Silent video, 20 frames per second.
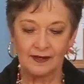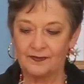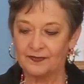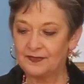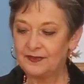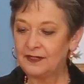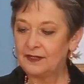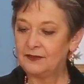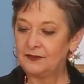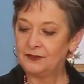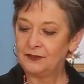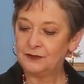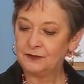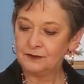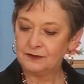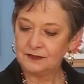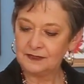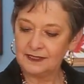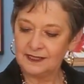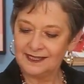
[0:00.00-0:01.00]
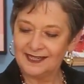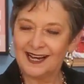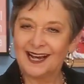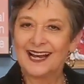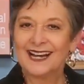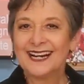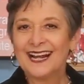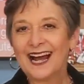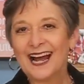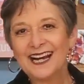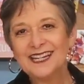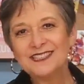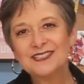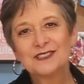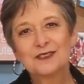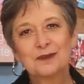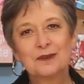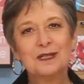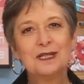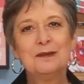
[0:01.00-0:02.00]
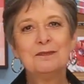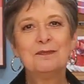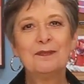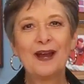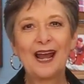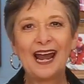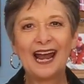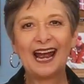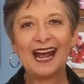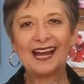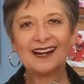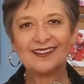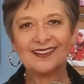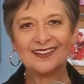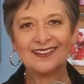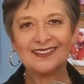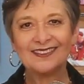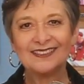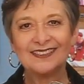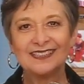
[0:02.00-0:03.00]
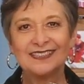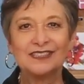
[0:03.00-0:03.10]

Then using an ice cream paddle,